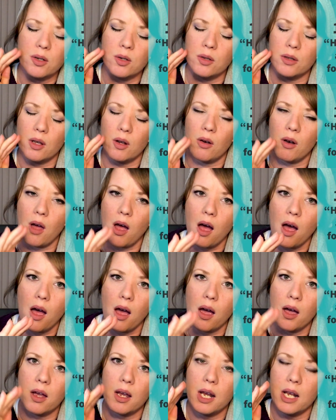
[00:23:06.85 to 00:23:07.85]
to the
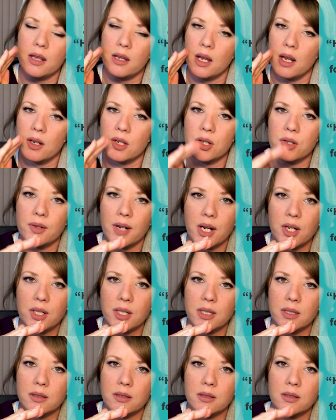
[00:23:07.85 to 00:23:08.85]
law and the
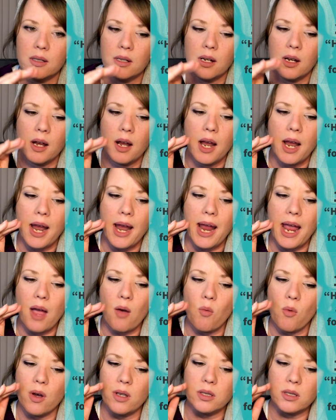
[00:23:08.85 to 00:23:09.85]
instructions,
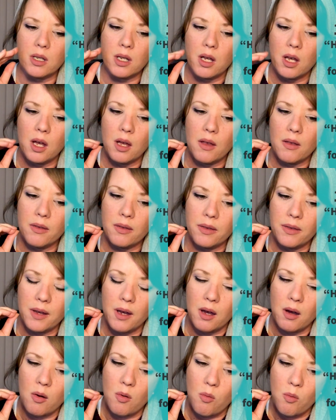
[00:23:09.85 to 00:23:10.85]
and what
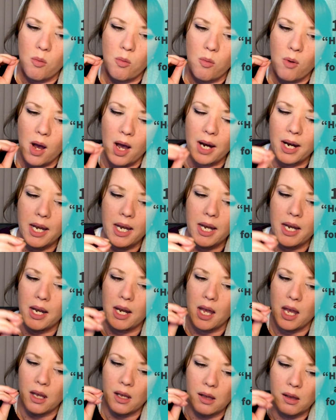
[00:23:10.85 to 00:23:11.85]
the walking
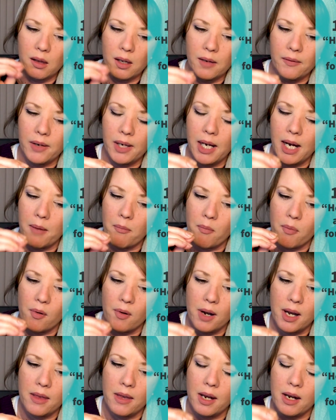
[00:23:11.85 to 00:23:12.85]
and living and
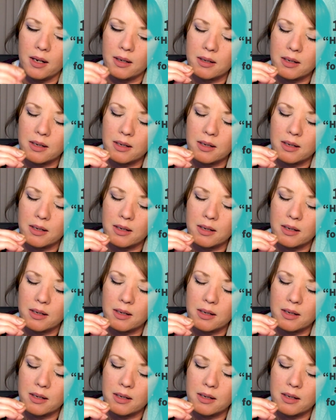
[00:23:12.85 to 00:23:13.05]
breathing